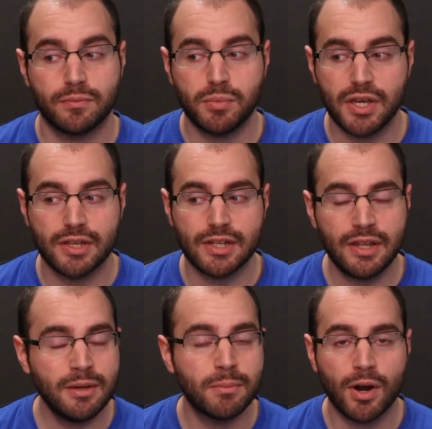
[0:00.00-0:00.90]
because I
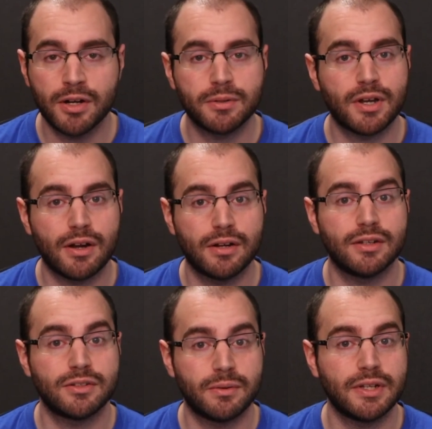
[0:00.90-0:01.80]
think Mario Kart
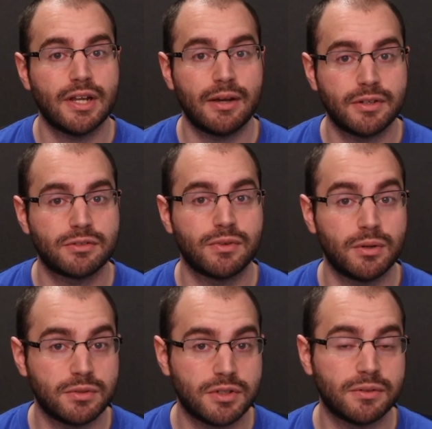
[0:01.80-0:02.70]
is going down this
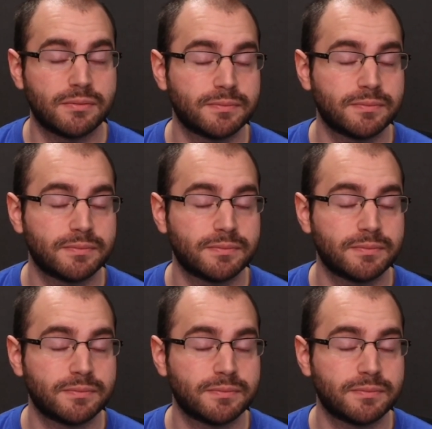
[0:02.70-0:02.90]
road too.